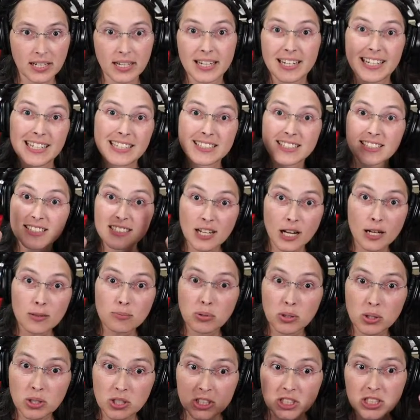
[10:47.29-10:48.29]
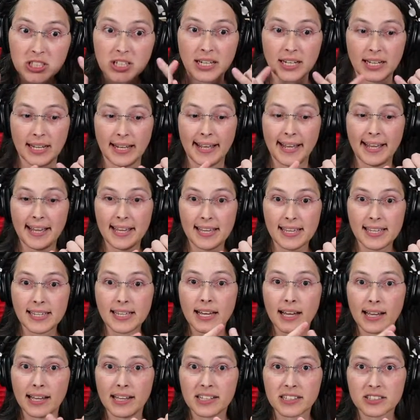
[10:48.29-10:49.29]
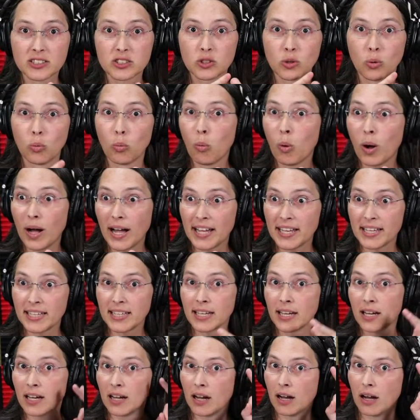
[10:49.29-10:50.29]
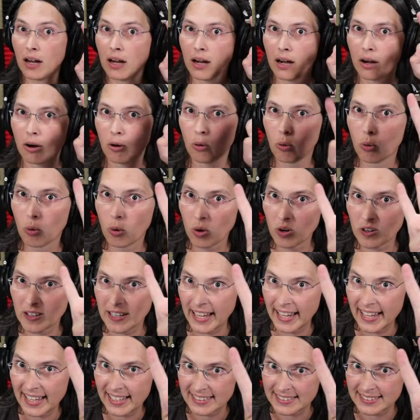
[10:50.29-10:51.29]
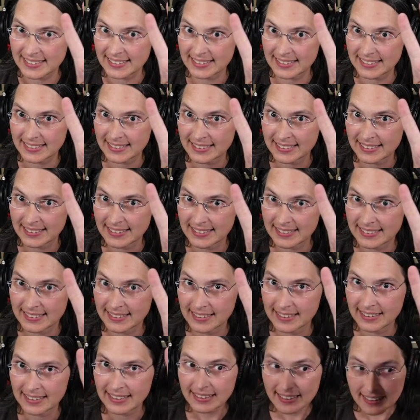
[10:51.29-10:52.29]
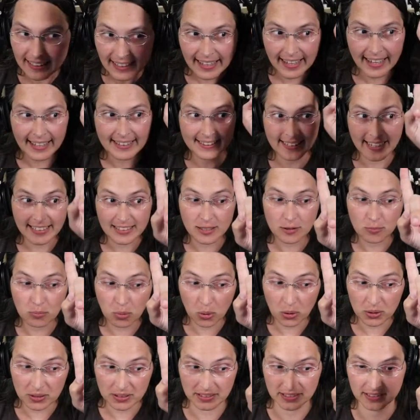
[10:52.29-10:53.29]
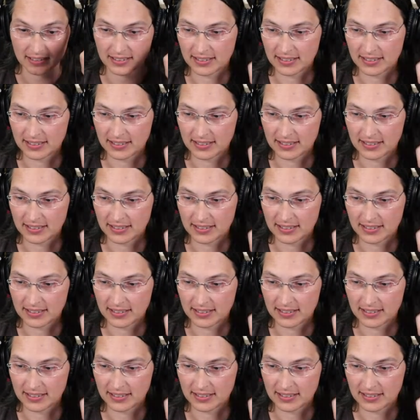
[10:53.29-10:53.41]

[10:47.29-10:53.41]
It does not push A, X, Y, or S. And that's important.